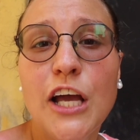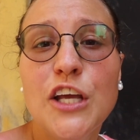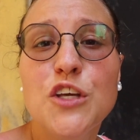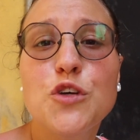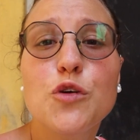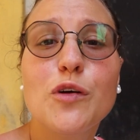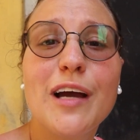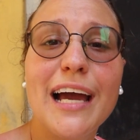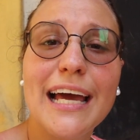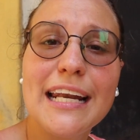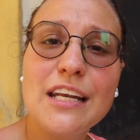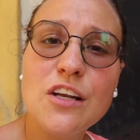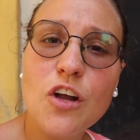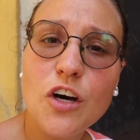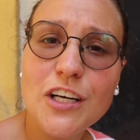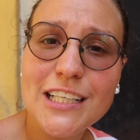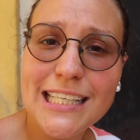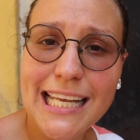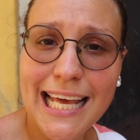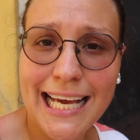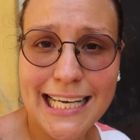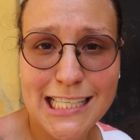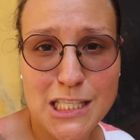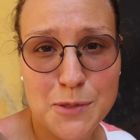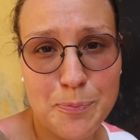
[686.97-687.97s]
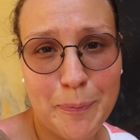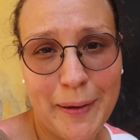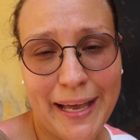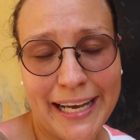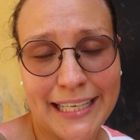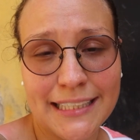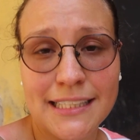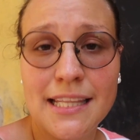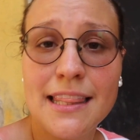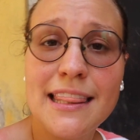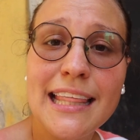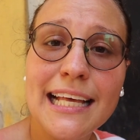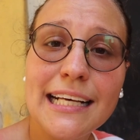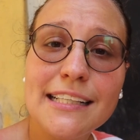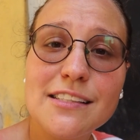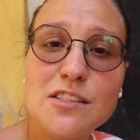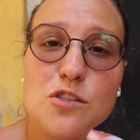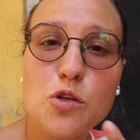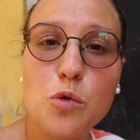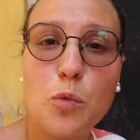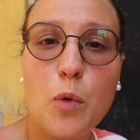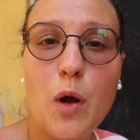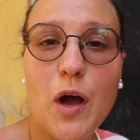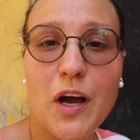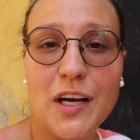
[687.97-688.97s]
you cannot expect things
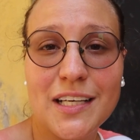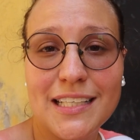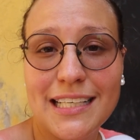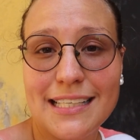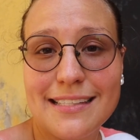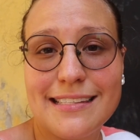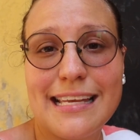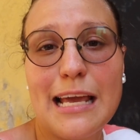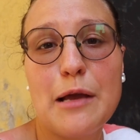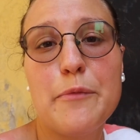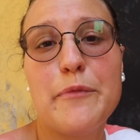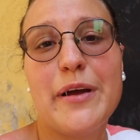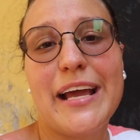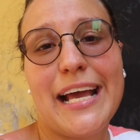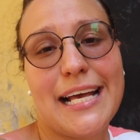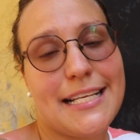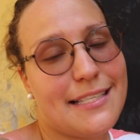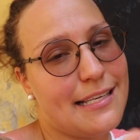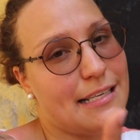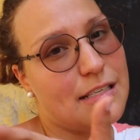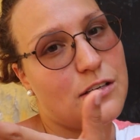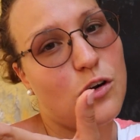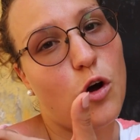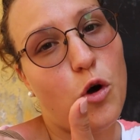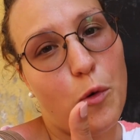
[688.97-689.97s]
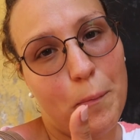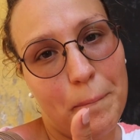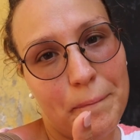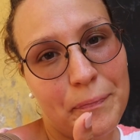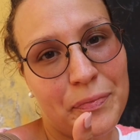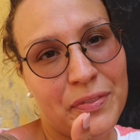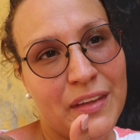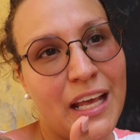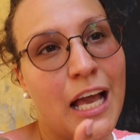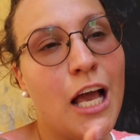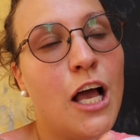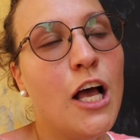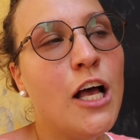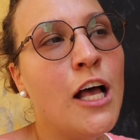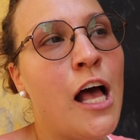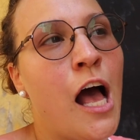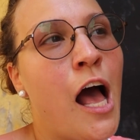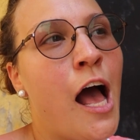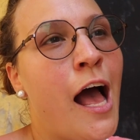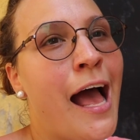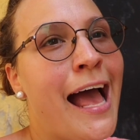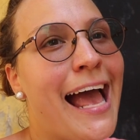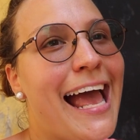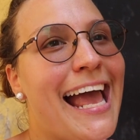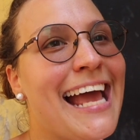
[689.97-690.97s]
to work the same way as at home.
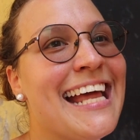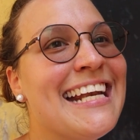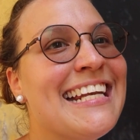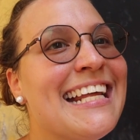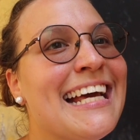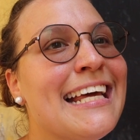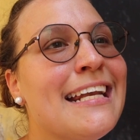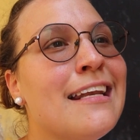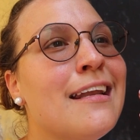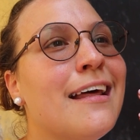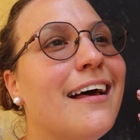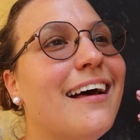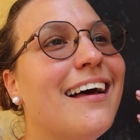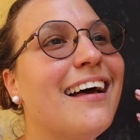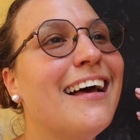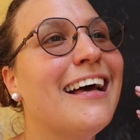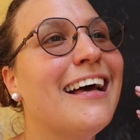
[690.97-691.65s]
And then